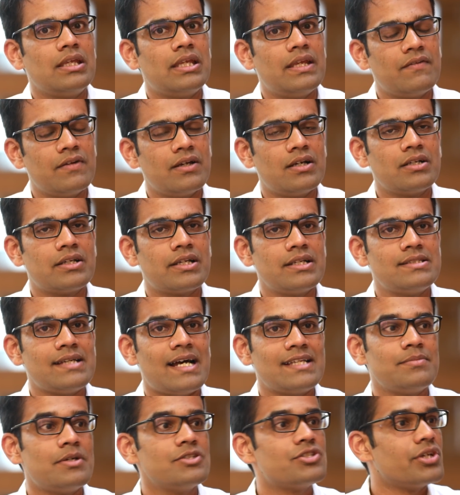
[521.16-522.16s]
giving our kids
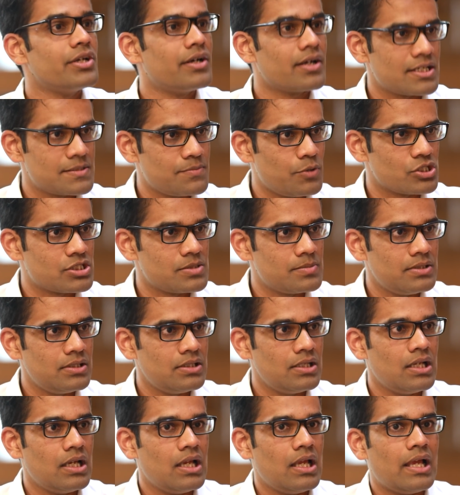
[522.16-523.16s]
as much rigor as possible.
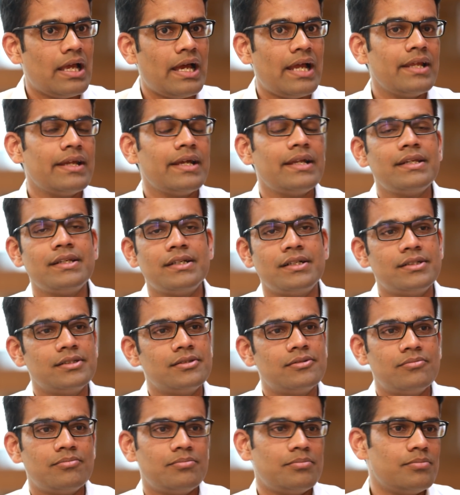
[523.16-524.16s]
And again,
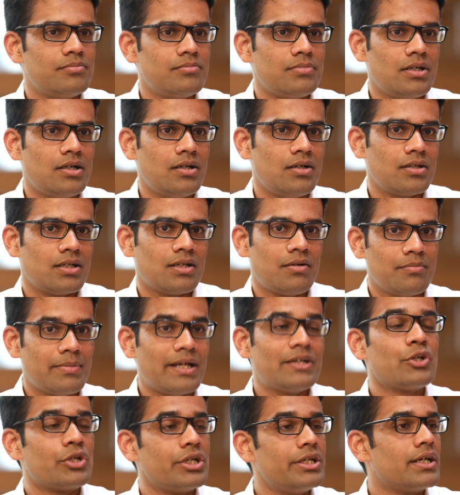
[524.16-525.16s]
coming
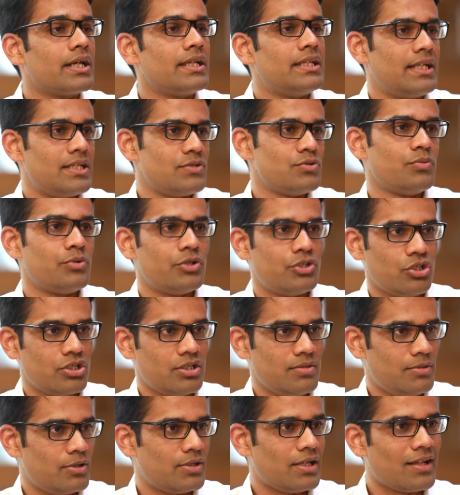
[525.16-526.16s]
back to rigor, I think that's what we're
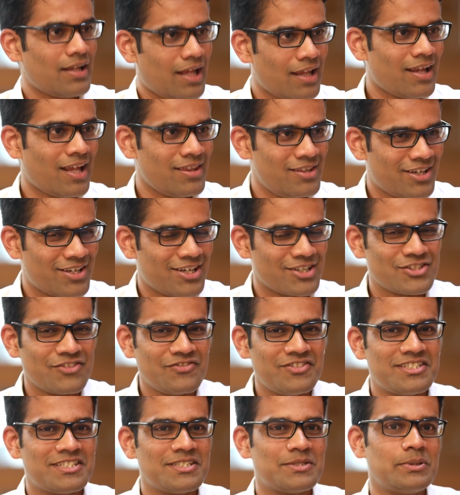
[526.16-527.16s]
talking about at the crux of
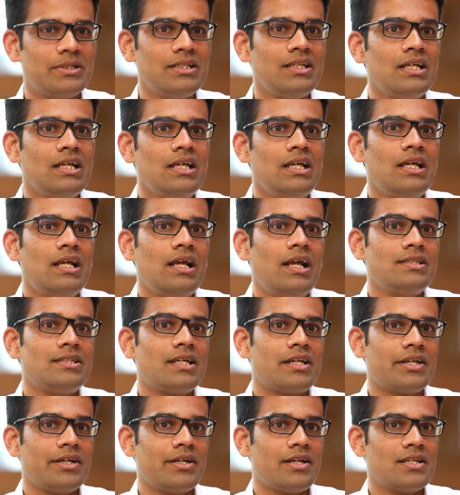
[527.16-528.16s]
this as well, is
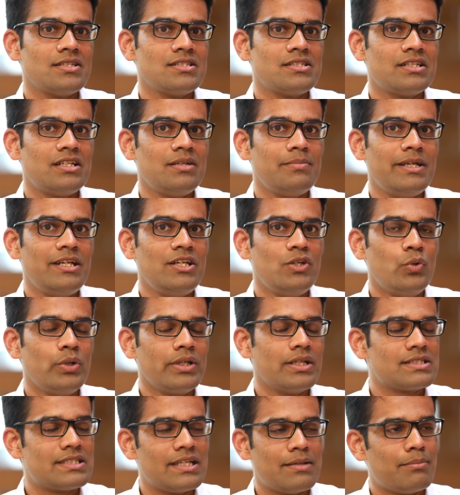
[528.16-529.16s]
that rigor doesn't really mean
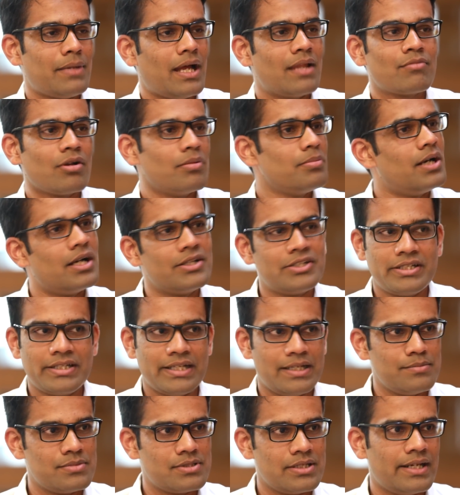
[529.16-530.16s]
doing the same math problem 100
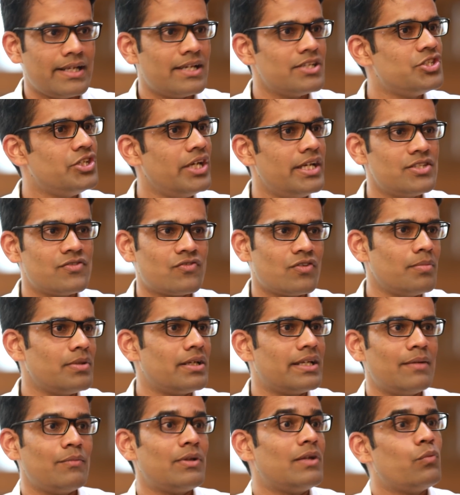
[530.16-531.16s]
times. It has changed from the
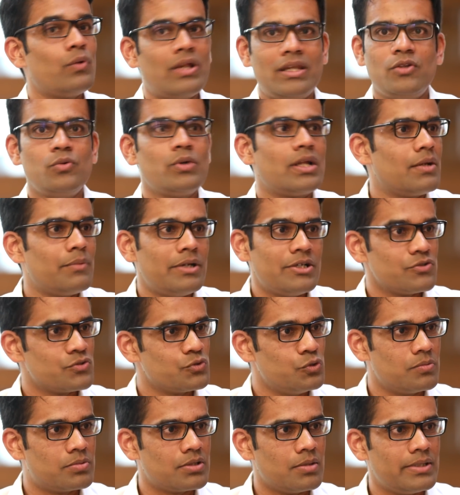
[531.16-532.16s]
time that when you and I went to
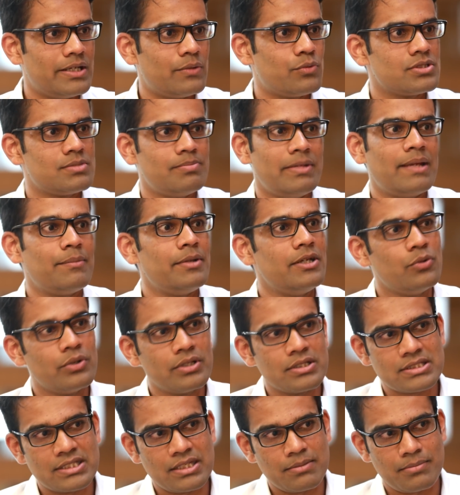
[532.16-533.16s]
school probably. It was maybe doing
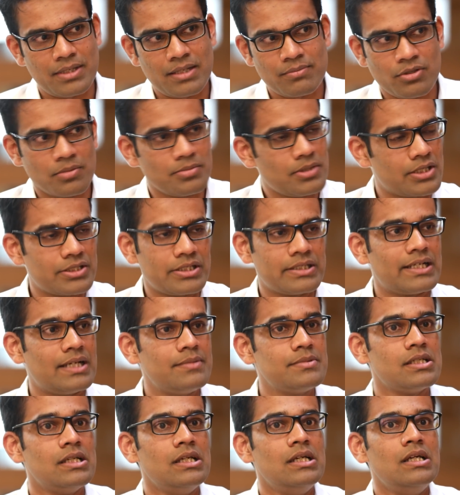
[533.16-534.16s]
the same math problem 100
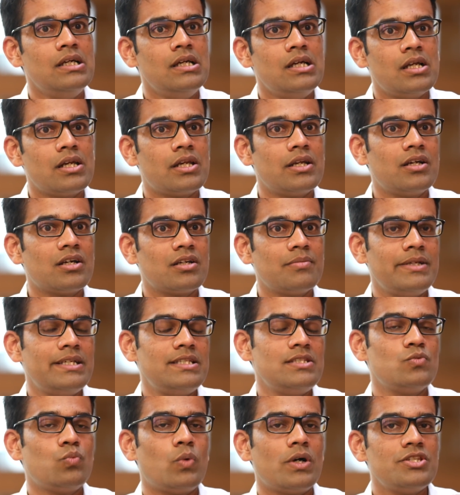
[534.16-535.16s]
times. Rigor
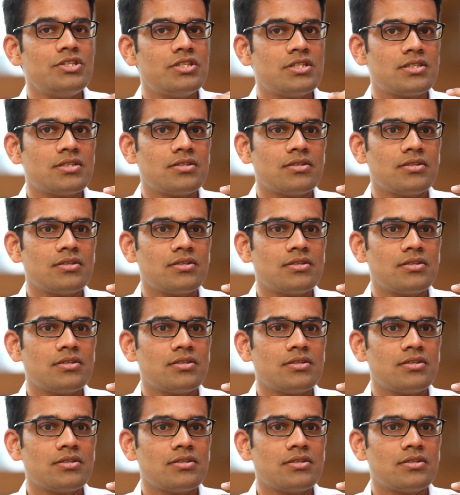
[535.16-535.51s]
means once